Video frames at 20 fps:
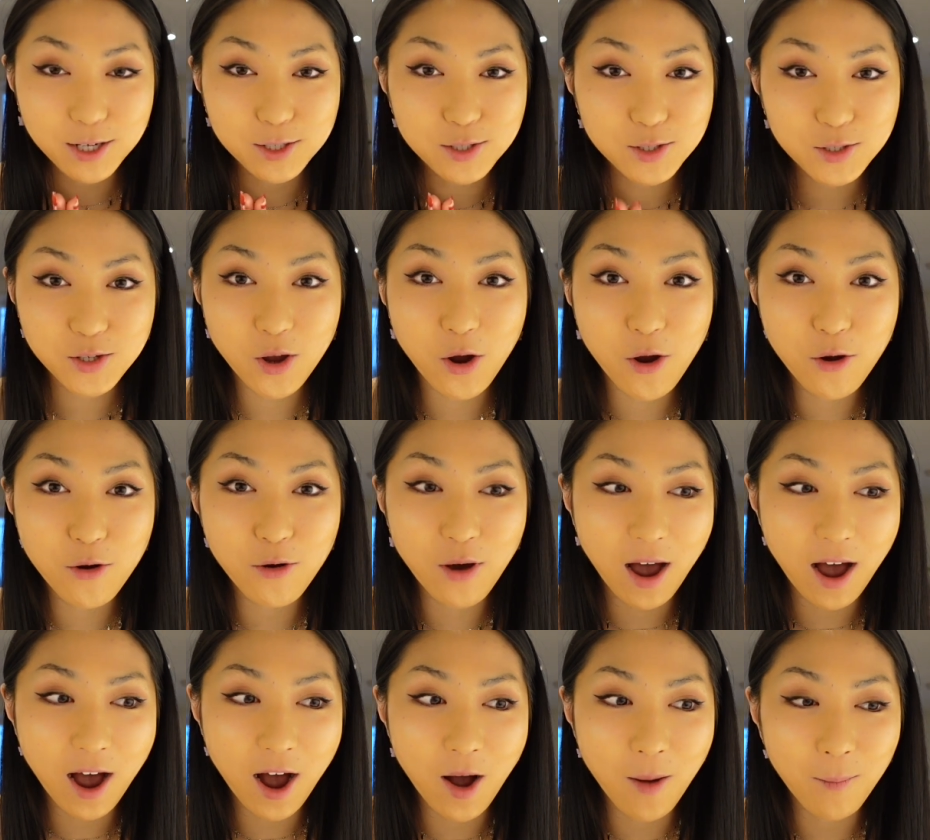So
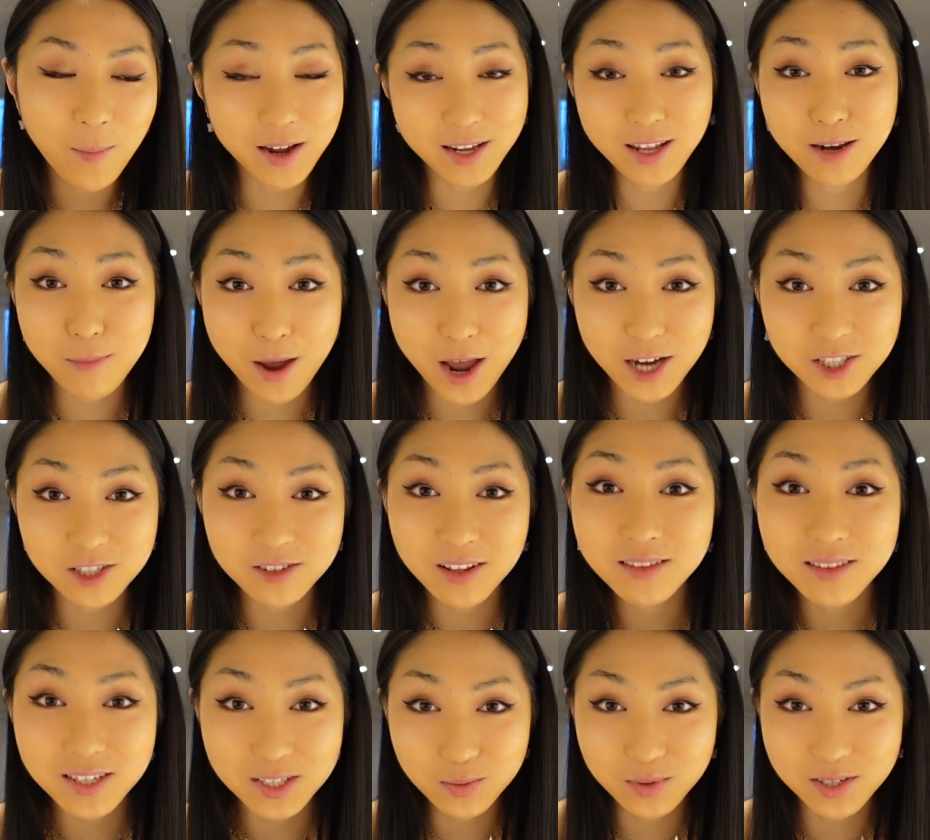I can imagine
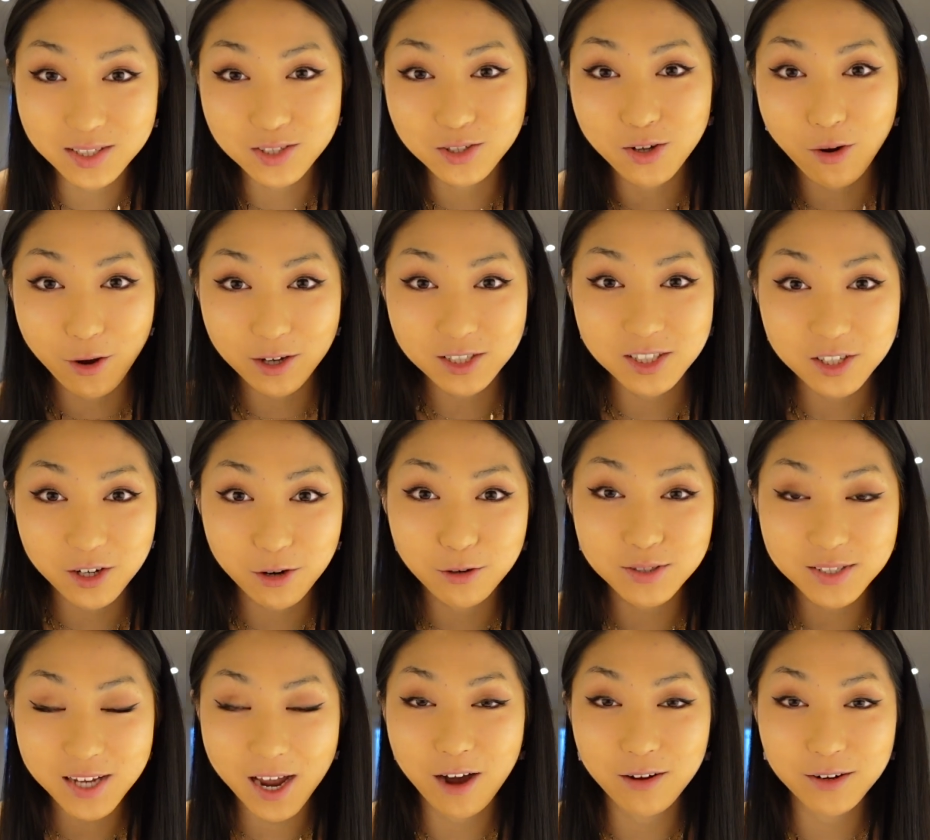that this one is going to go
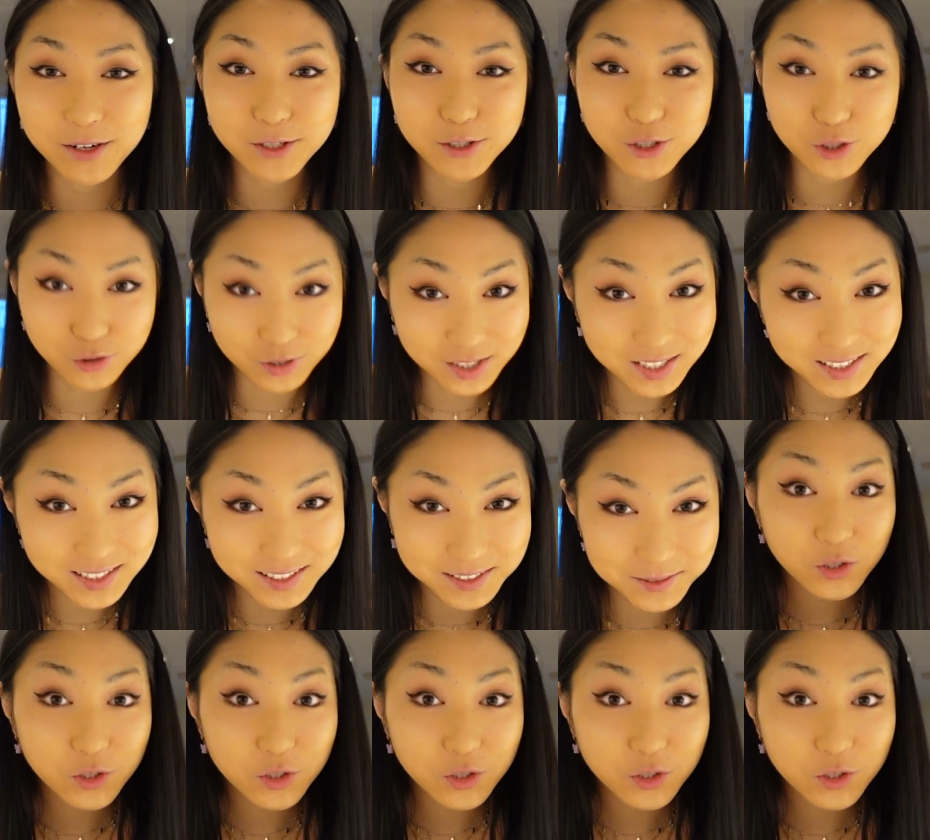down a treat.